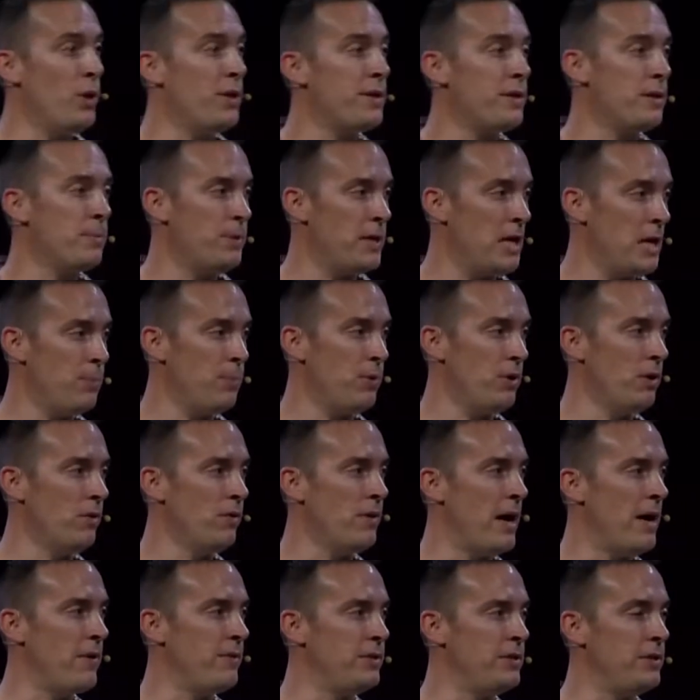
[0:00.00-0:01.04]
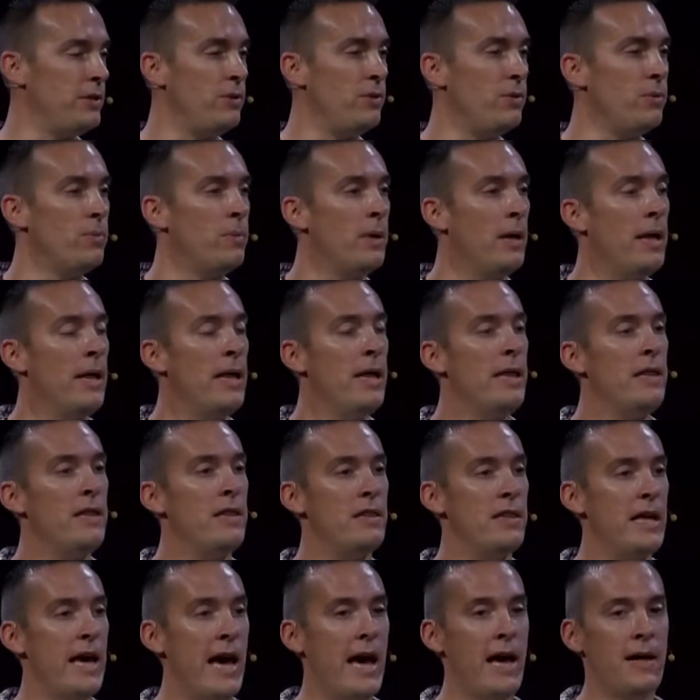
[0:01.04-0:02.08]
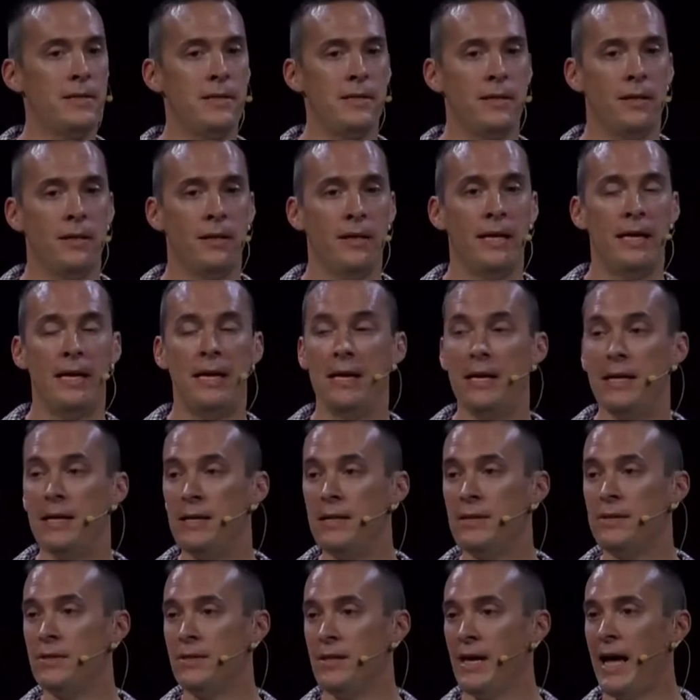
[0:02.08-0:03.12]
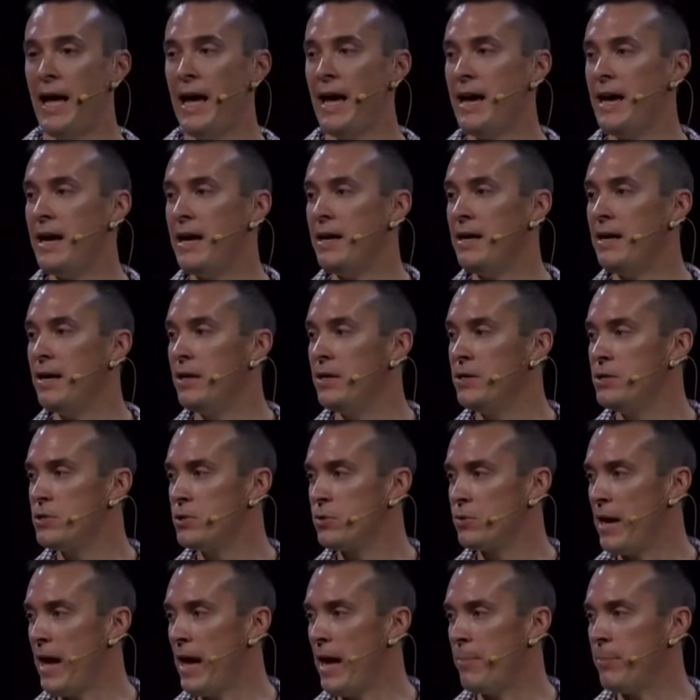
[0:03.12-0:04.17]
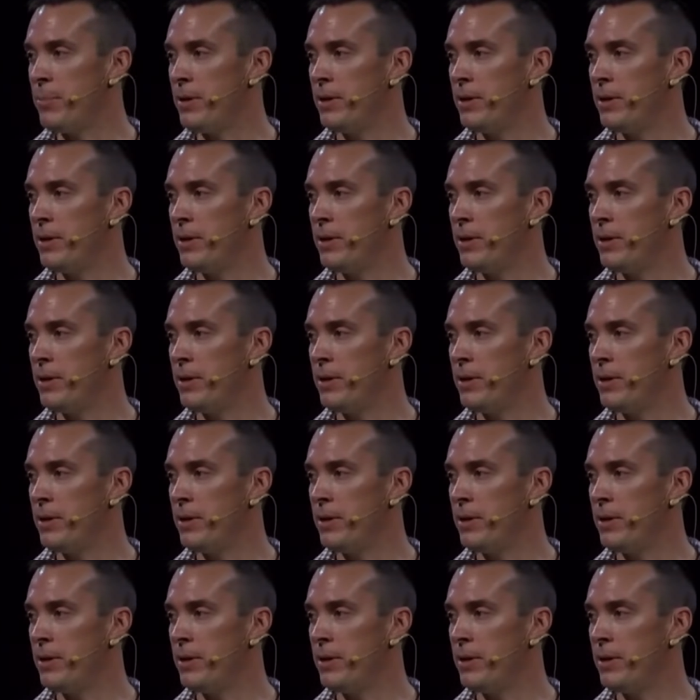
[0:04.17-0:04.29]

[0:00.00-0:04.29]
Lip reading: people around you, that is a trap.